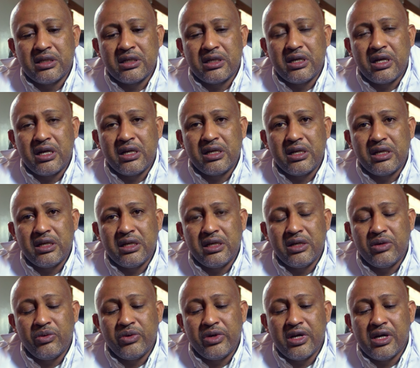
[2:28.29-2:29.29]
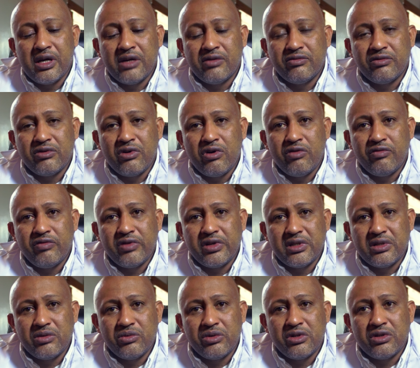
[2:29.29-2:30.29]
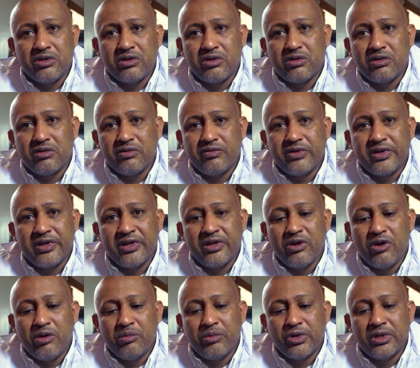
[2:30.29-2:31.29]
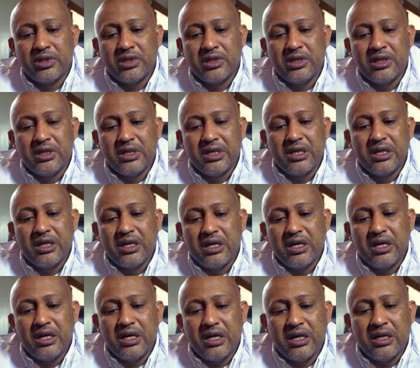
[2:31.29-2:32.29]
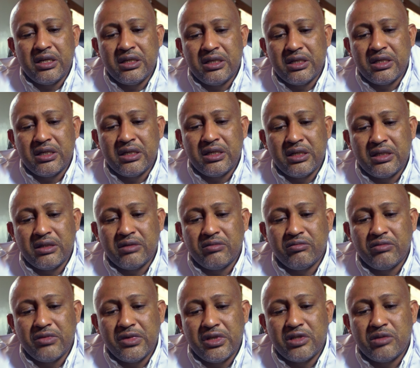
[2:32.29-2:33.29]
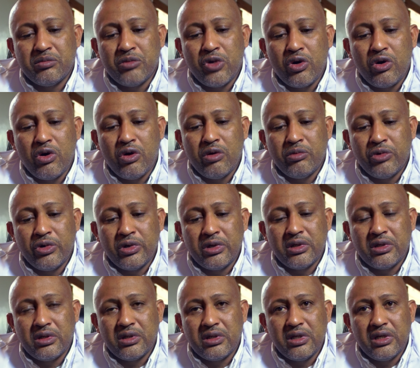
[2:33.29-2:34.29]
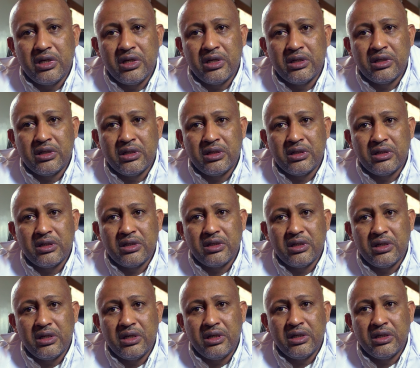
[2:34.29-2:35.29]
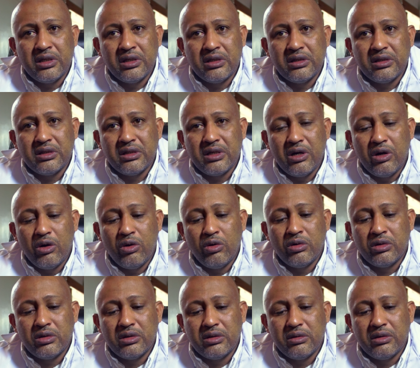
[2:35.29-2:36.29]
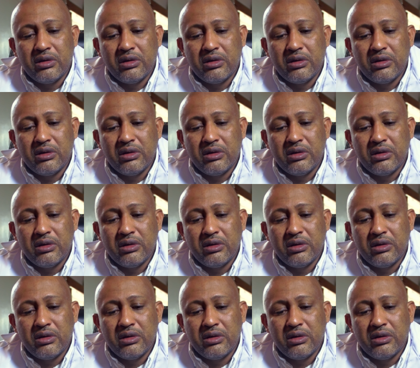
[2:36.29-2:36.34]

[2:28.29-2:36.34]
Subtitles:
Currently, we have COVID, which is also very common, and it's more common in old,